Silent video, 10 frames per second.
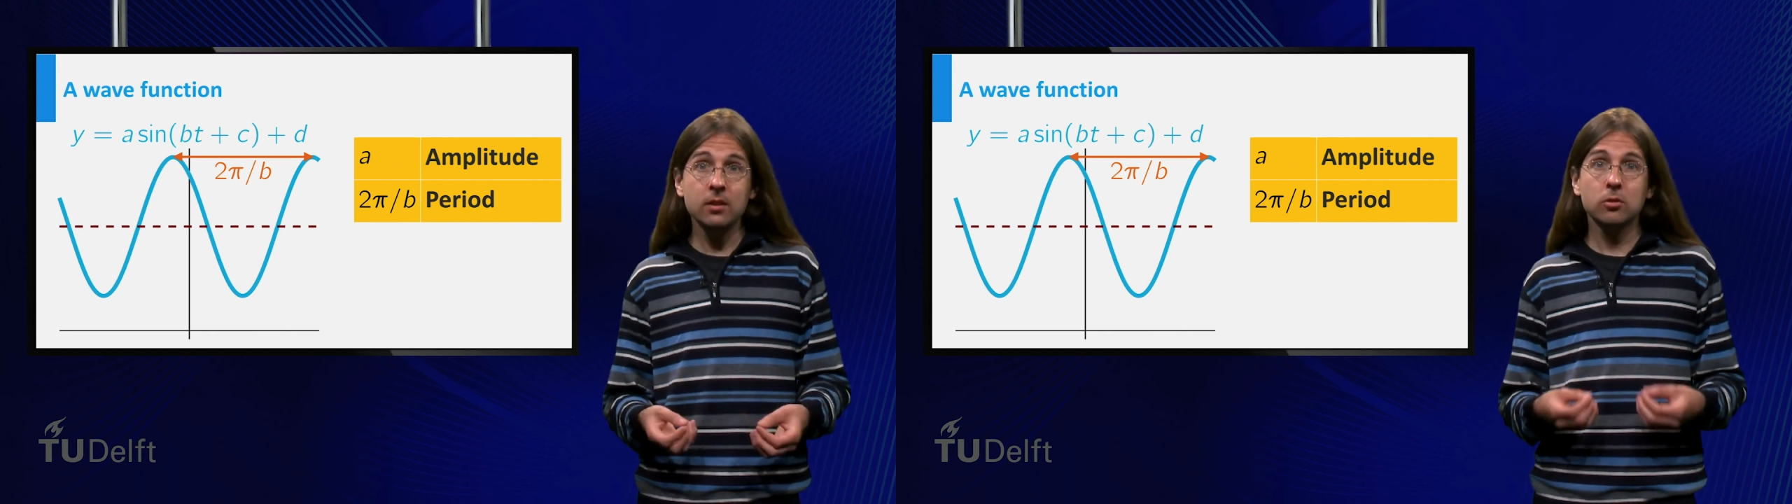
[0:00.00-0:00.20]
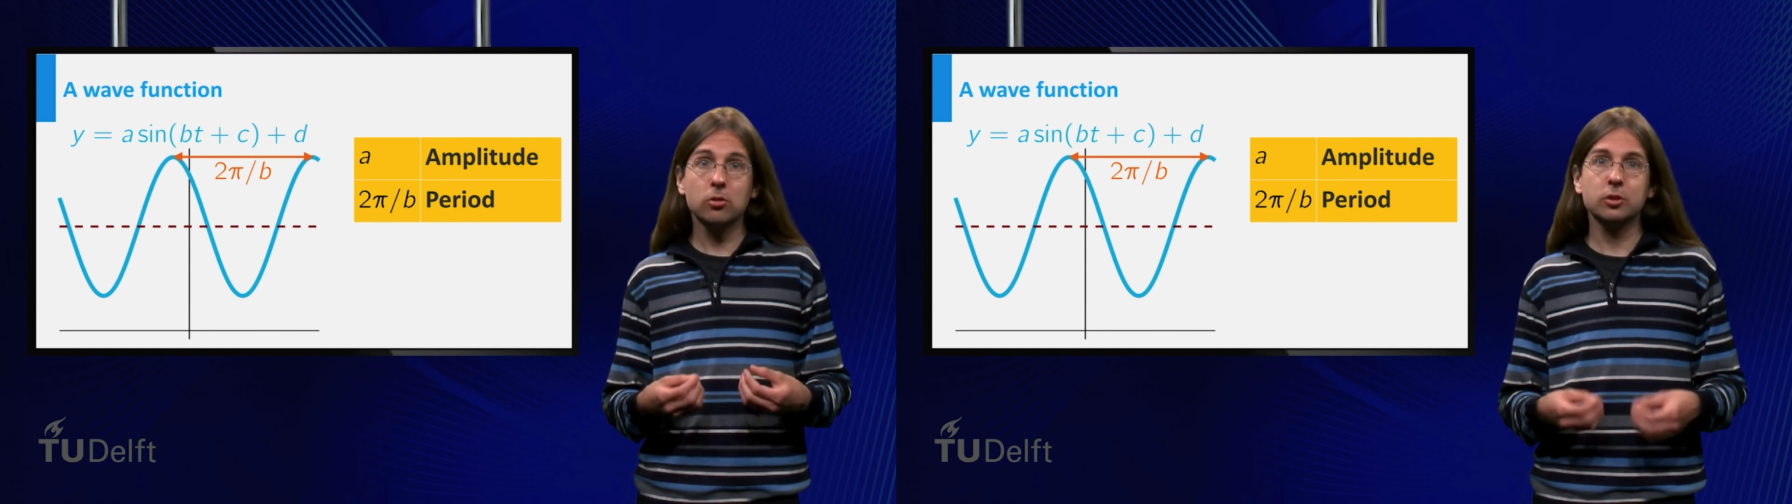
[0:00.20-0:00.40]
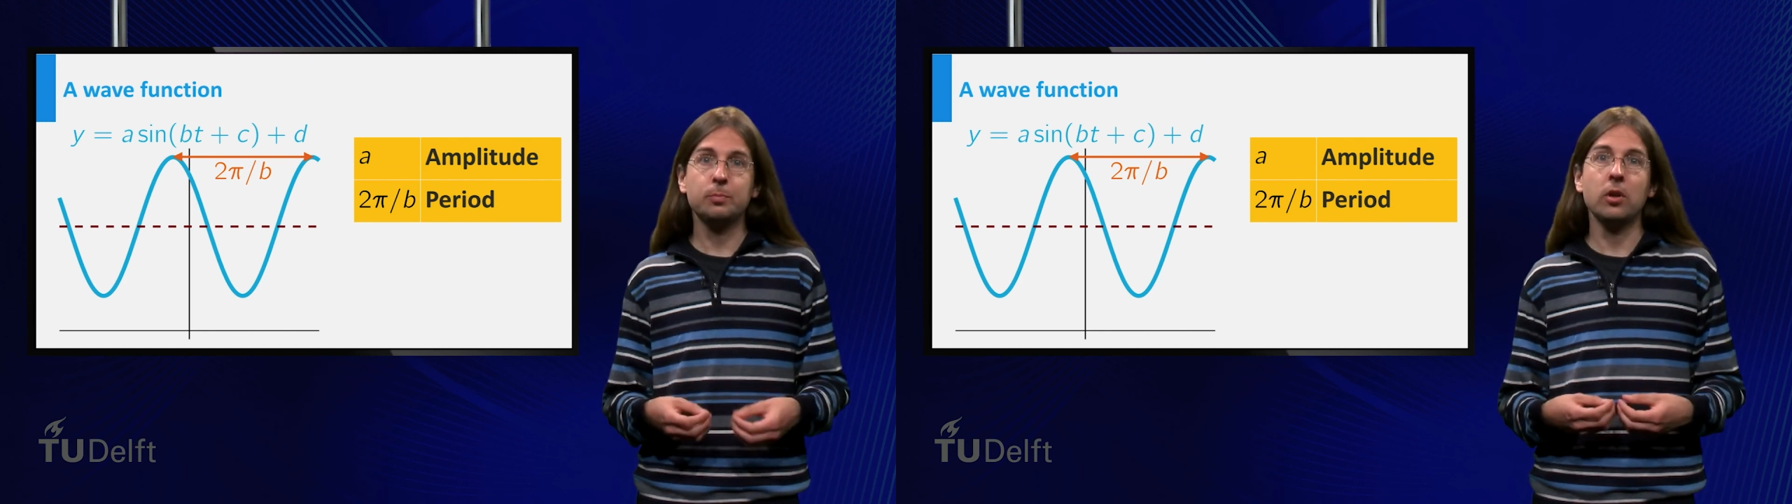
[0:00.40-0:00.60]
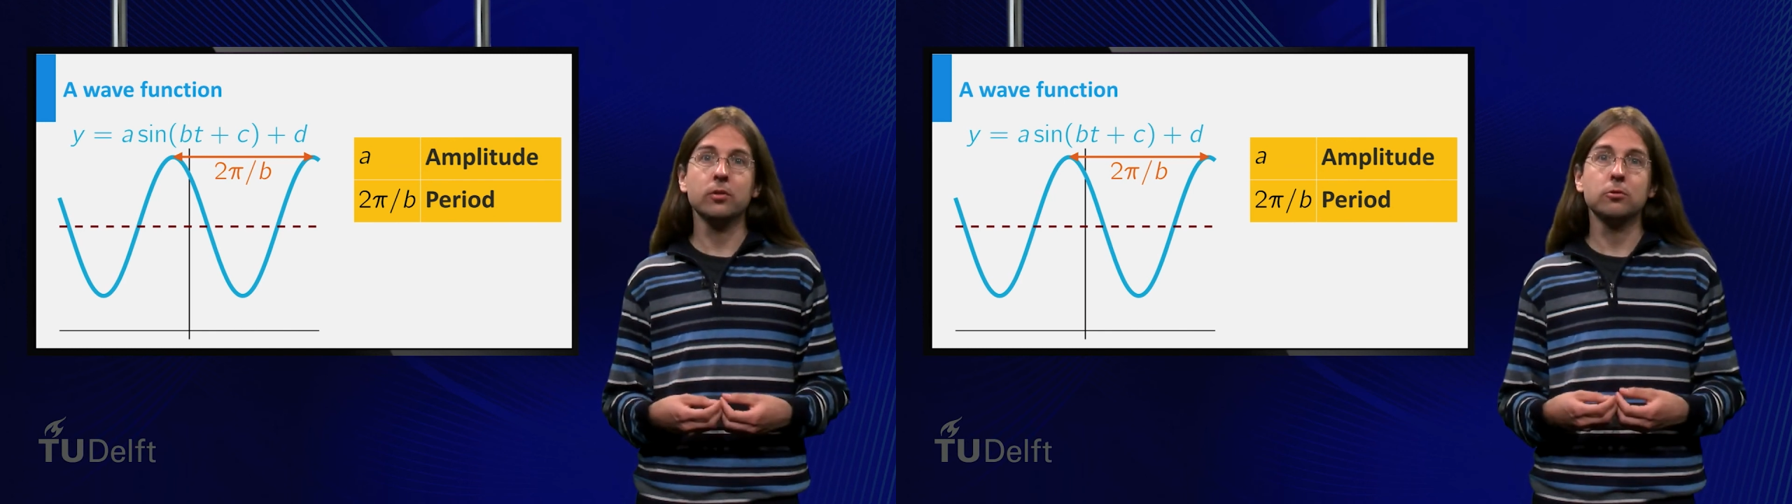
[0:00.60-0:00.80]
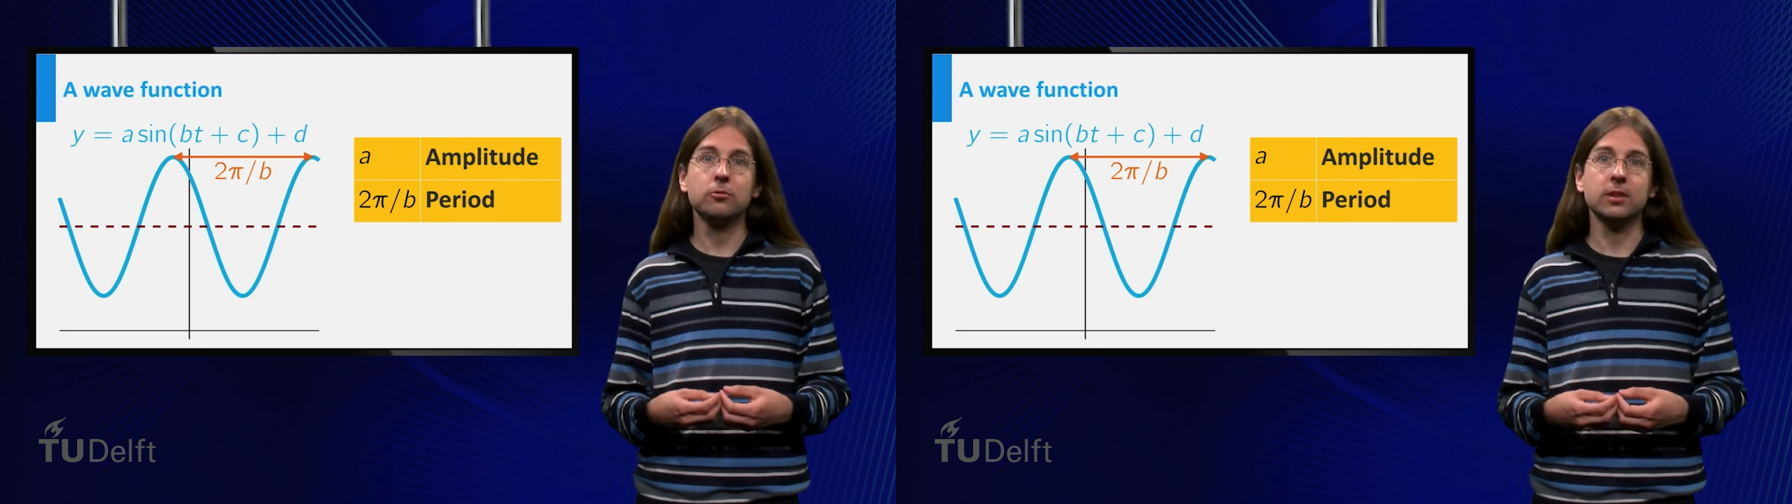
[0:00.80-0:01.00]
correspond
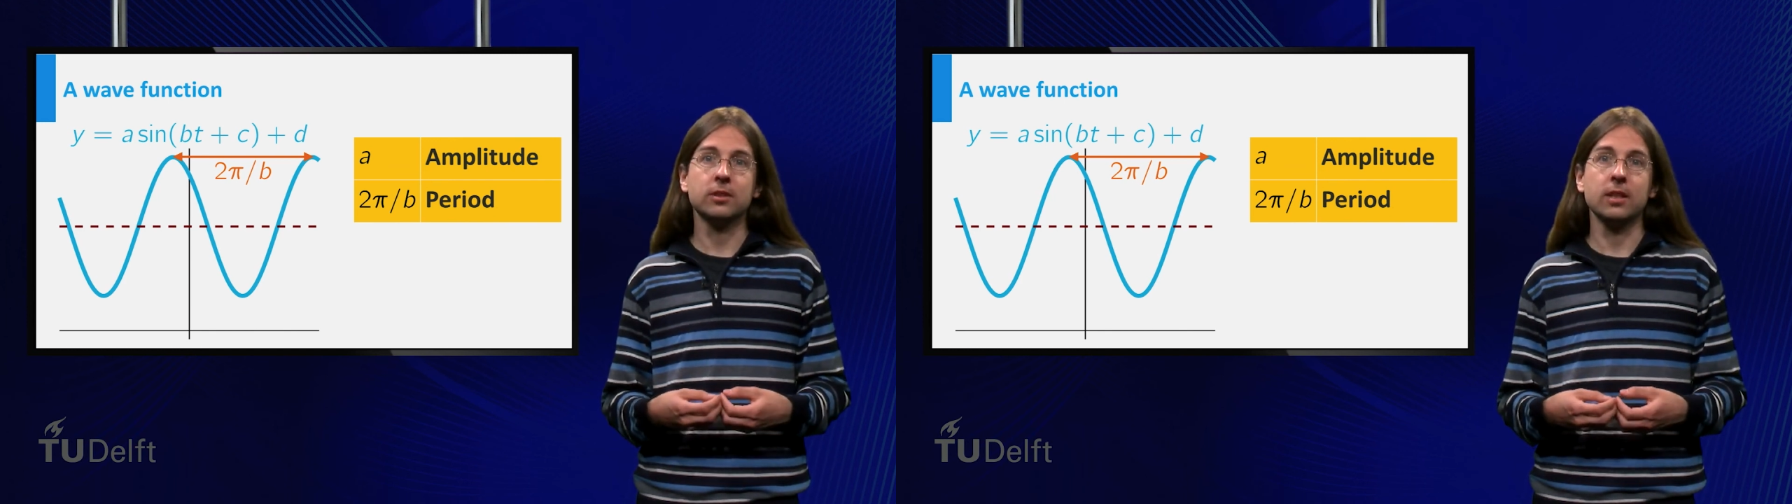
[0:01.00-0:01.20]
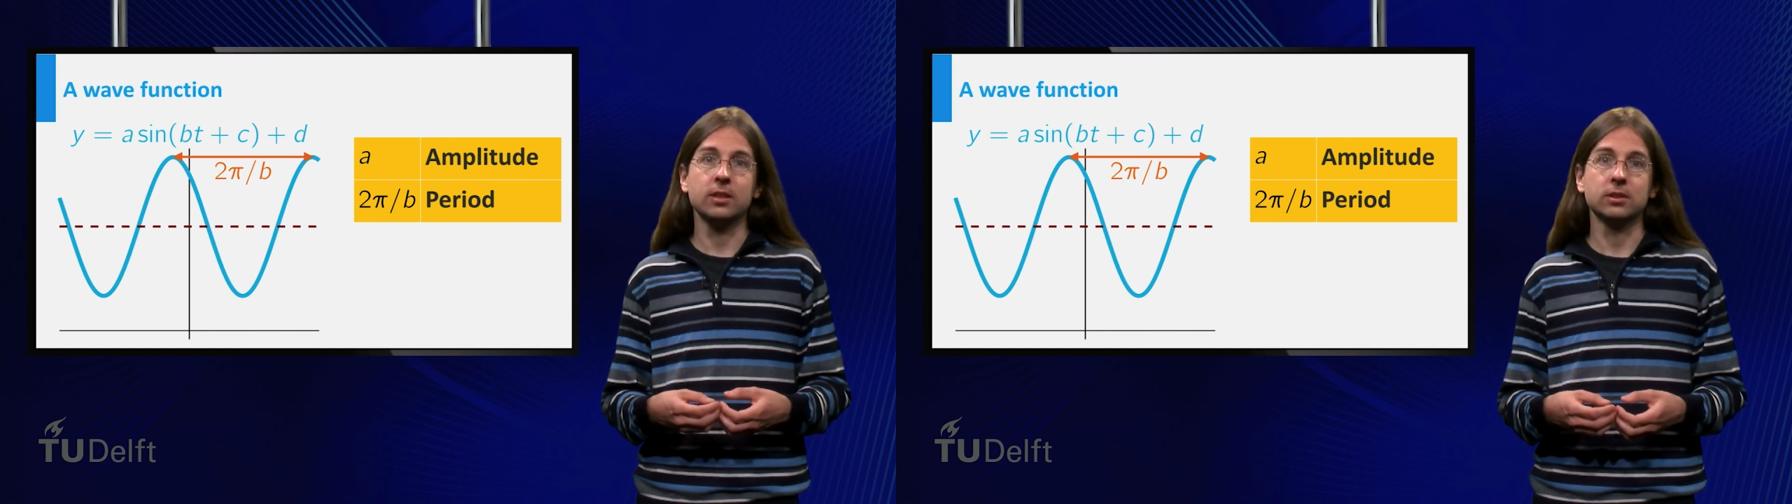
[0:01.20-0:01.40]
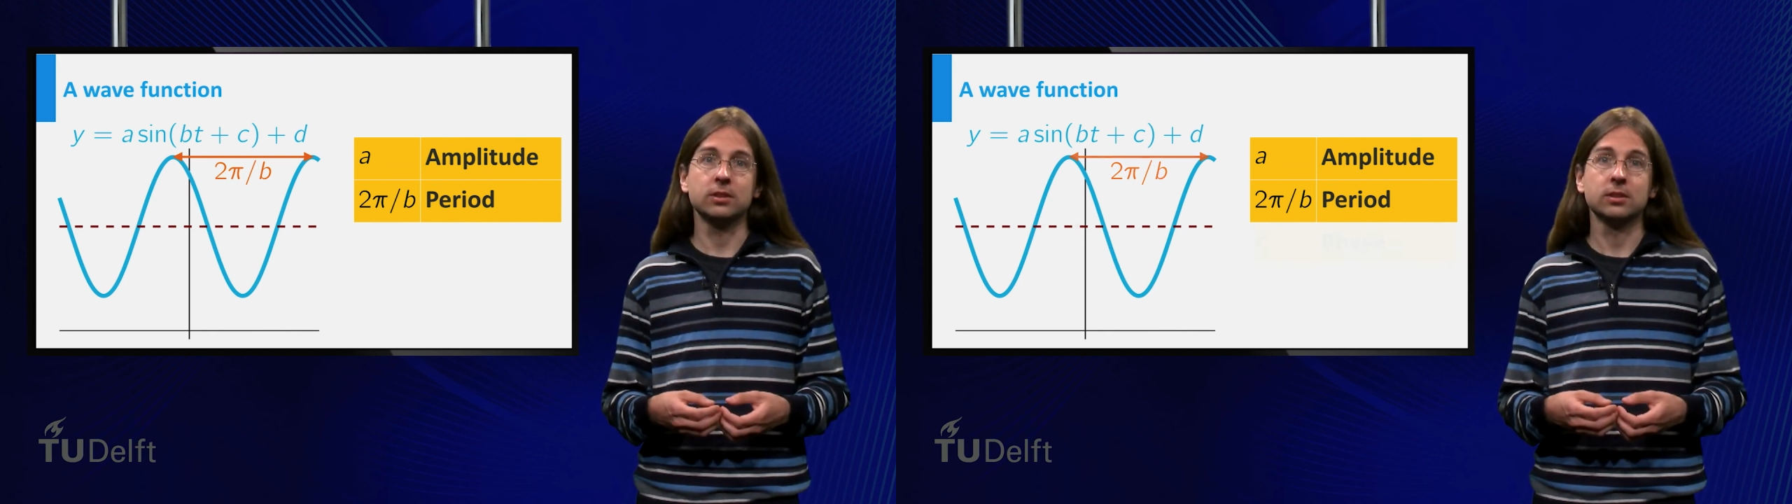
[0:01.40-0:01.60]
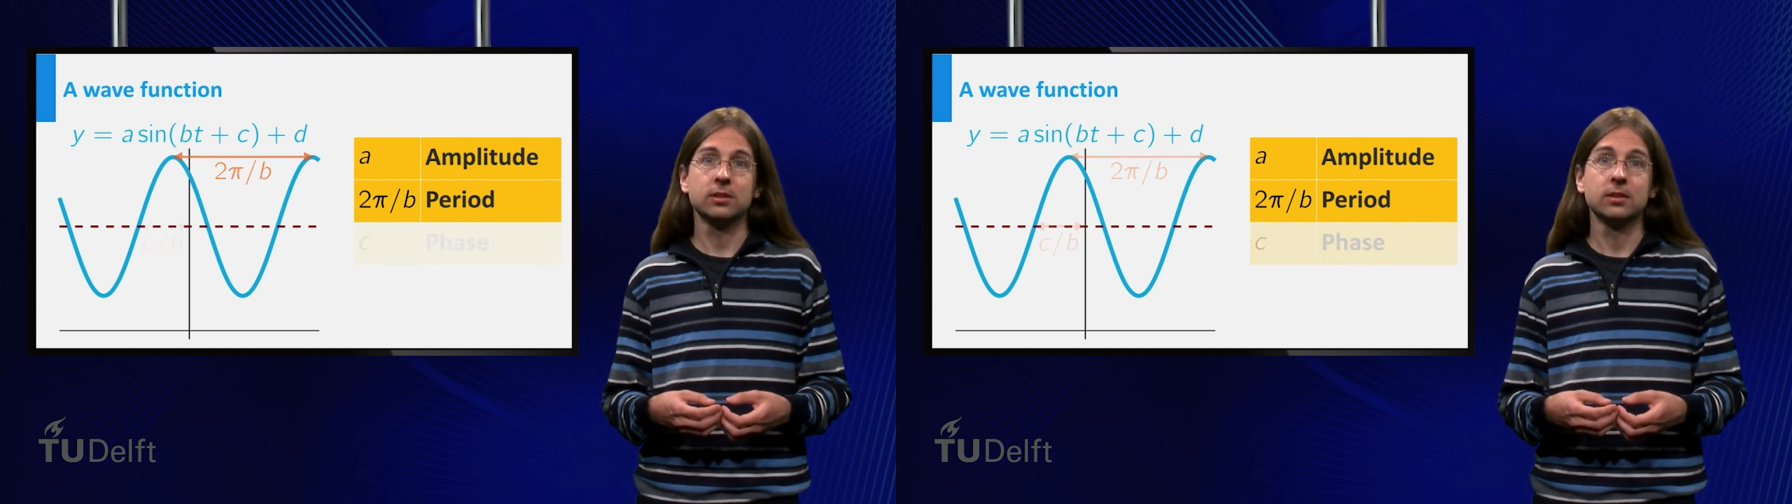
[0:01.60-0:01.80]
to translations.